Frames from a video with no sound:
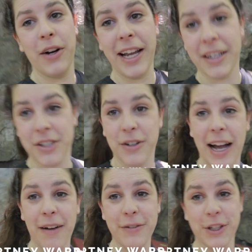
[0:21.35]
Okay, so
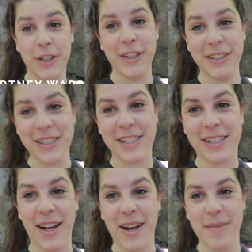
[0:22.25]
after
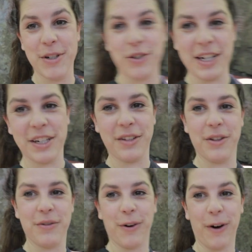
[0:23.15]
some trudging
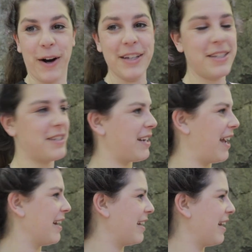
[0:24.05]
through the forest
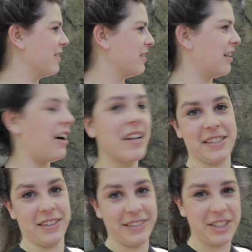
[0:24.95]
and getting
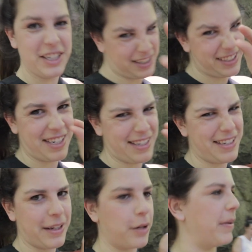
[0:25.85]
lost a, just, just
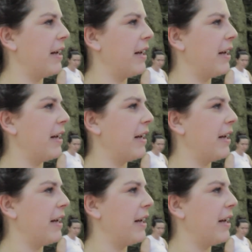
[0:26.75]
a little